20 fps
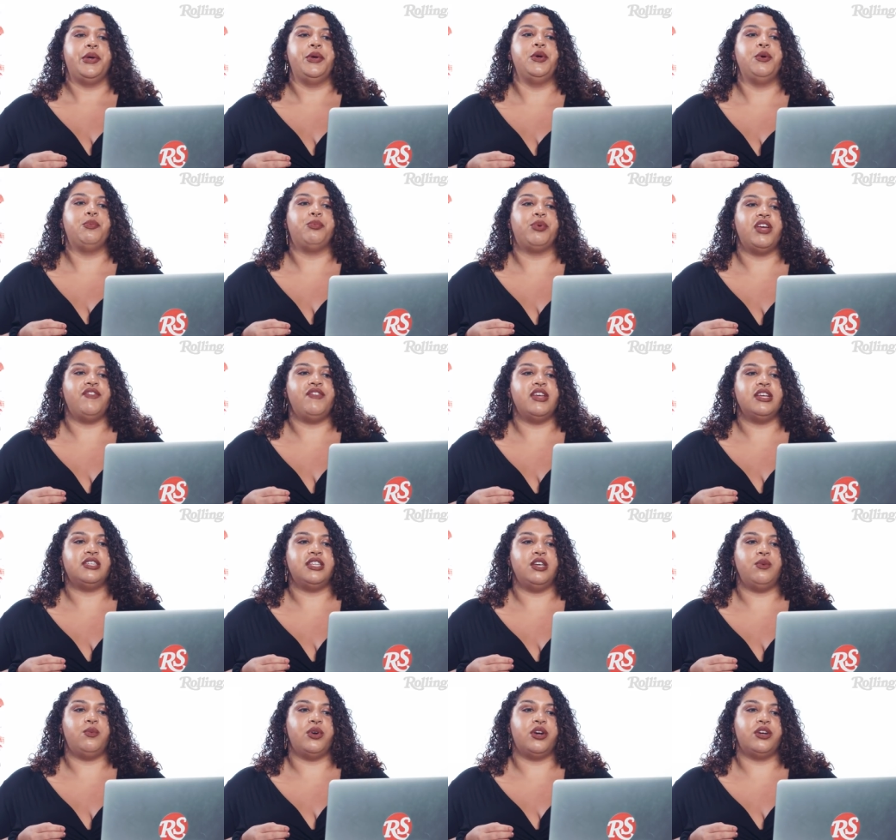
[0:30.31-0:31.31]
who
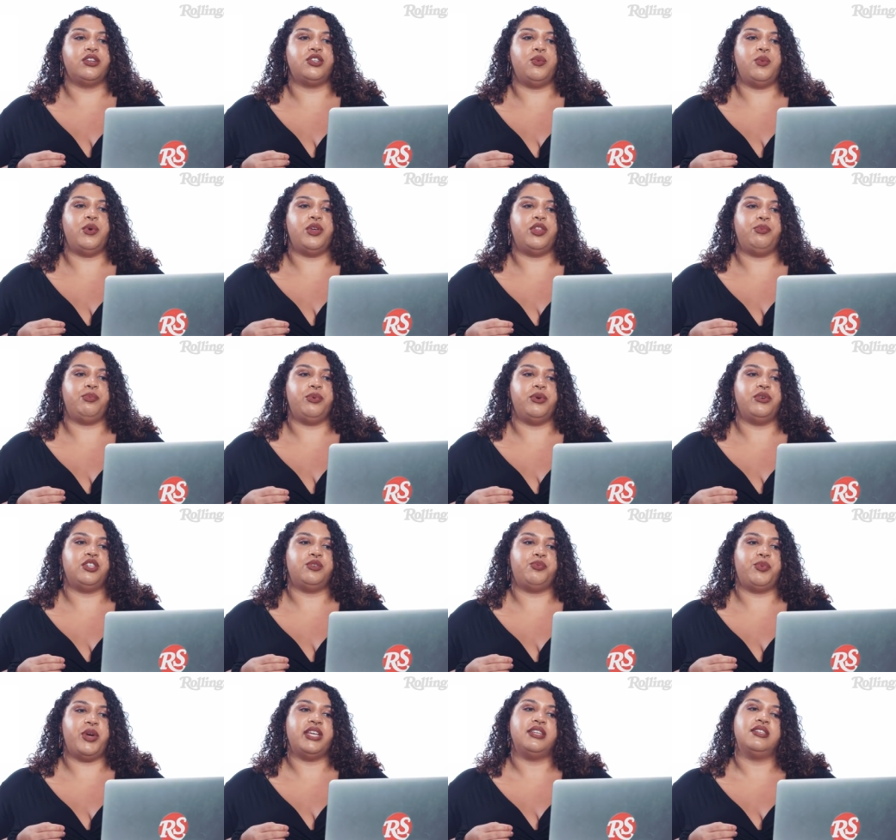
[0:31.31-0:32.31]
previously worked with
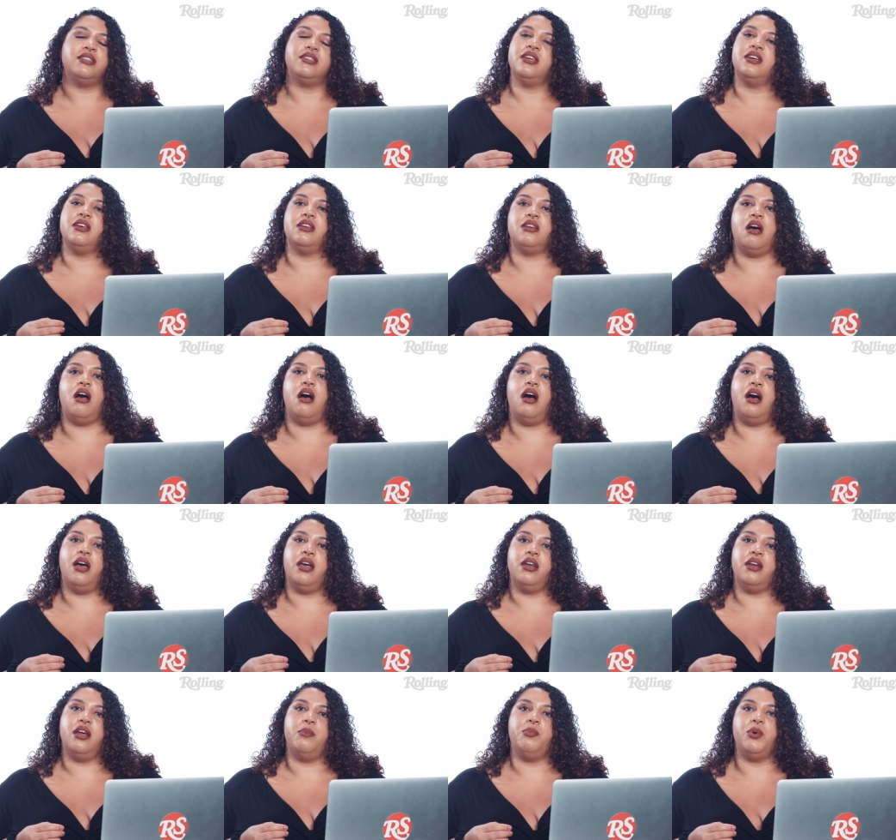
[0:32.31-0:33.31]
Bruce Springsteen
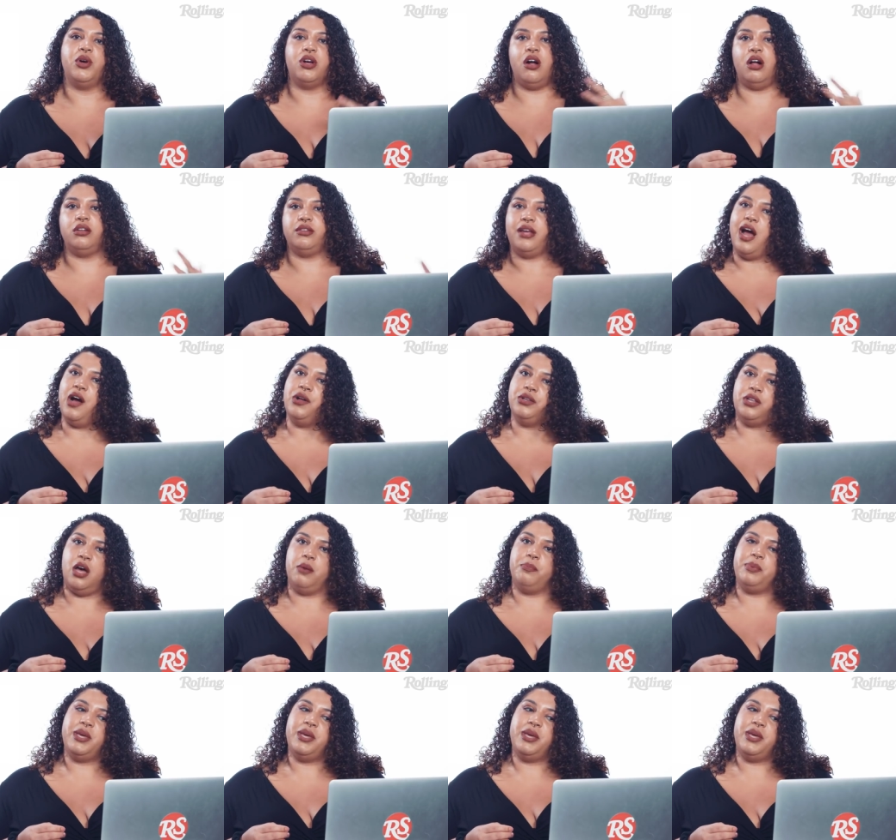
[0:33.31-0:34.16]
on a book called Outlaw